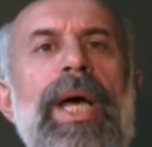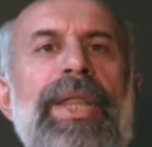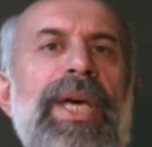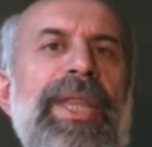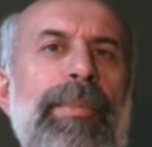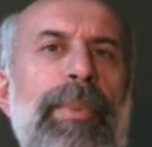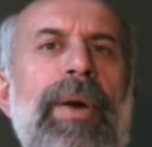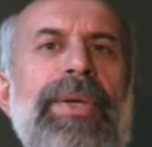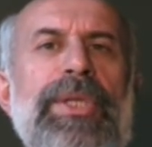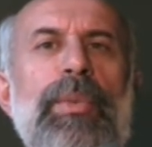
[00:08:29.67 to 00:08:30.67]
and then the
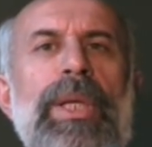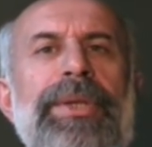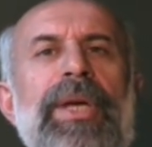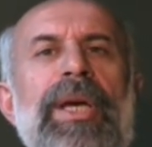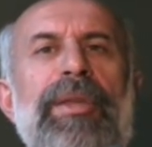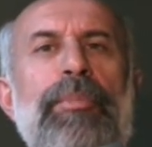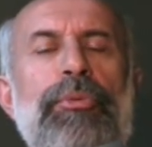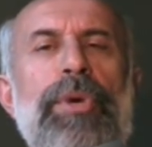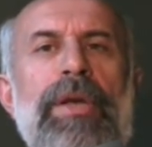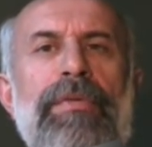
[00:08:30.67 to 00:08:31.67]
barrister will take the
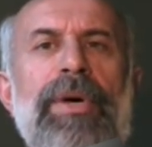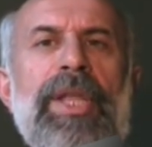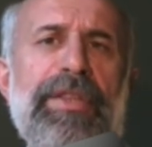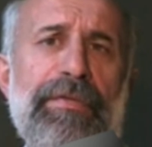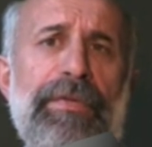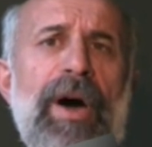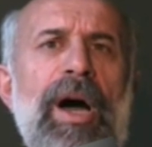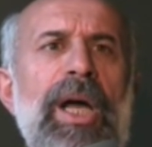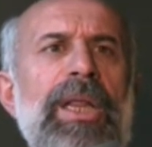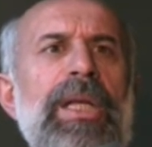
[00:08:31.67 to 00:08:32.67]
brief, the
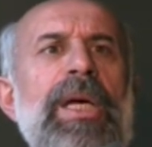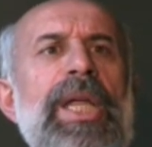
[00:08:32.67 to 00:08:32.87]
file,